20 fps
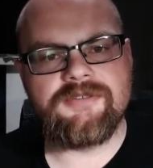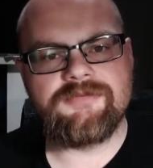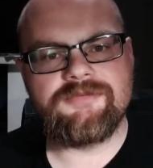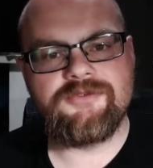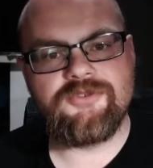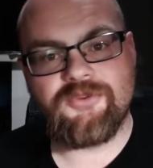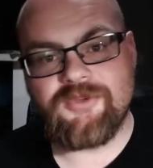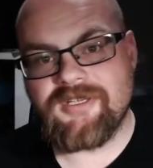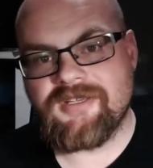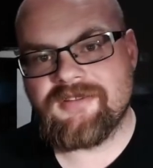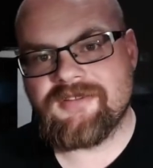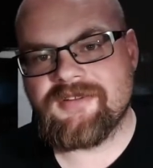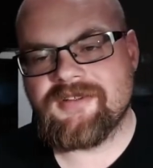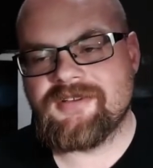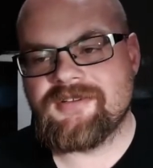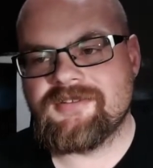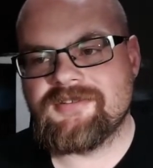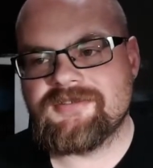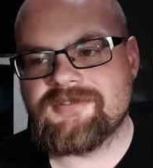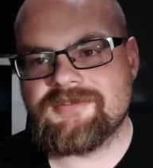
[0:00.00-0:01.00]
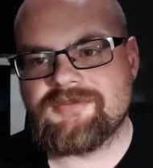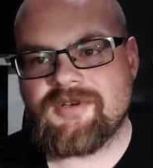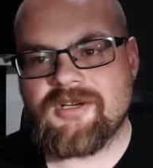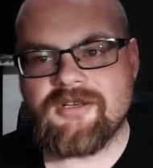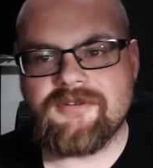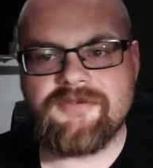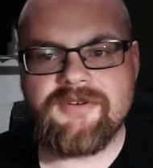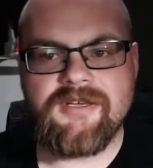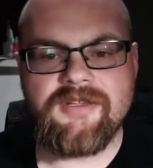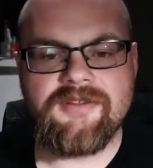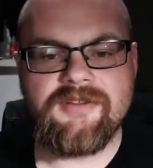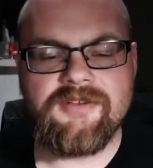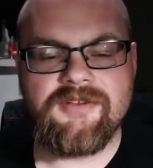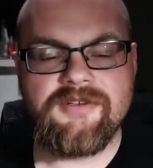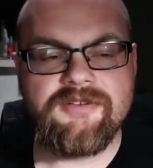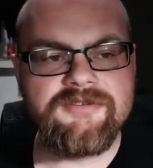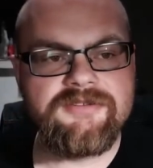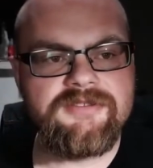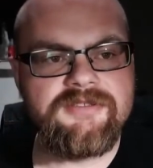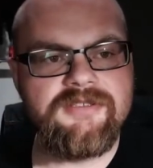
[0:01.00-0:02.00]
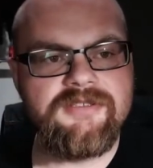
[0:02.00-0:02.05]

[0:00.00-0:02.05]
tweak things, modify things.